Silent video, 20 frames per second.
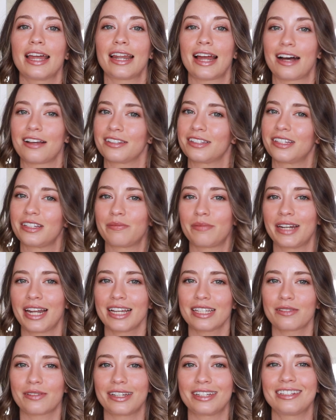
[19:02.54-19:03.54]
I'll see you in my
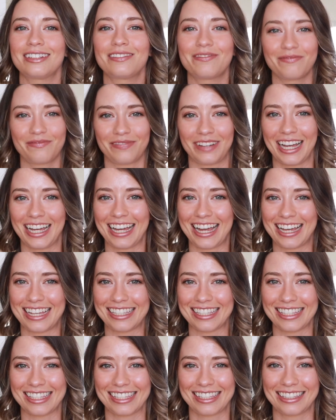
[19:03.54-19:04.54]
next one. Bye
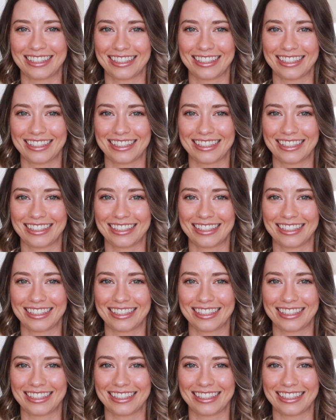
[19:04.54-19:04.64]
guys.